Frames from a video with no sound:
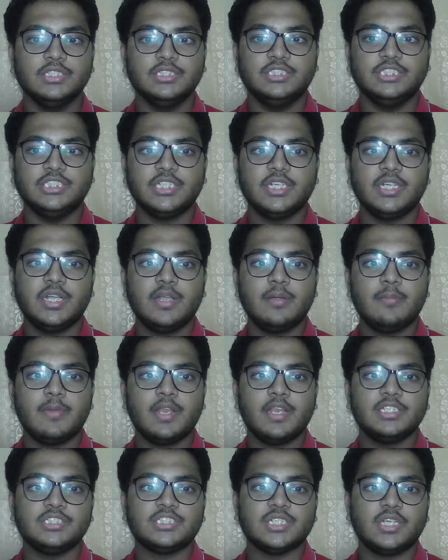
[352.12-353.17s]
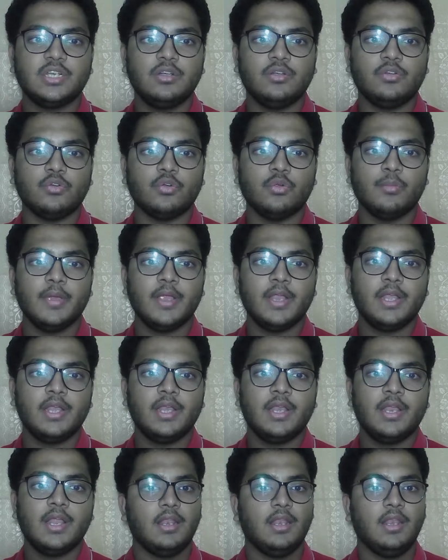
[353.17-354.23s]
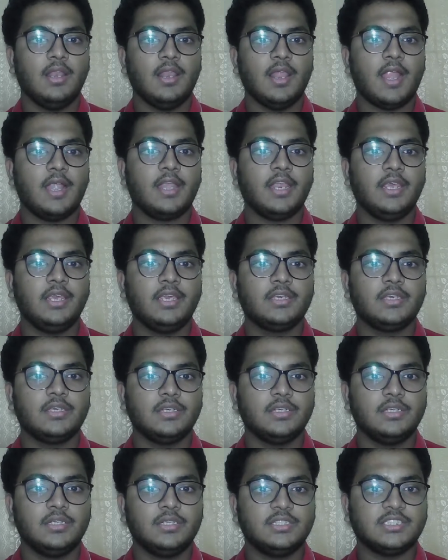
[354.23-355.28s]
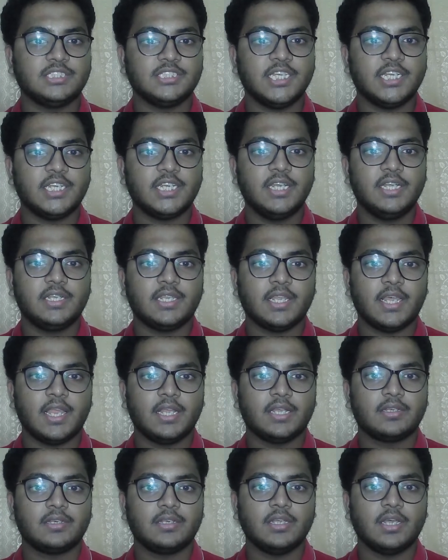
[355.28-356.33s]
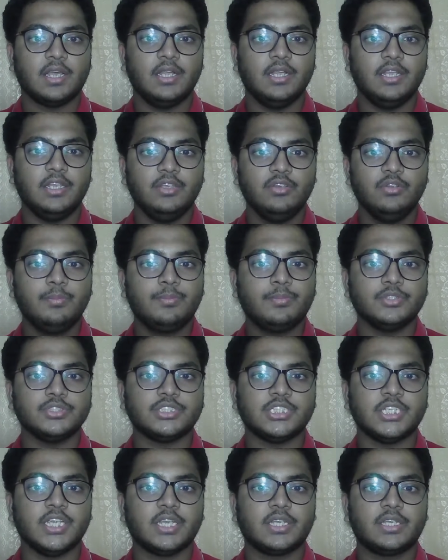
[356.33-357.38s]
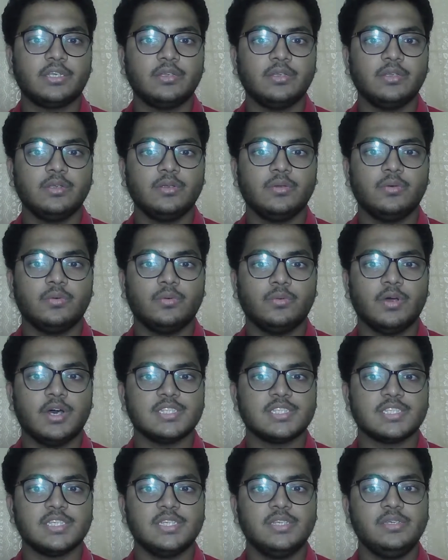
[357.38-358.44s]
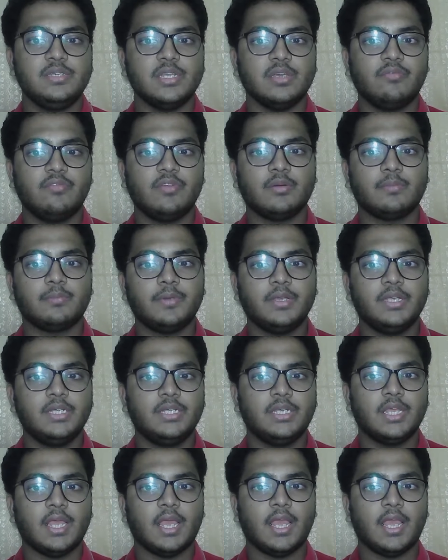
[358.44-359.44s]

General Manager Roman Ladik stated that a new project was in development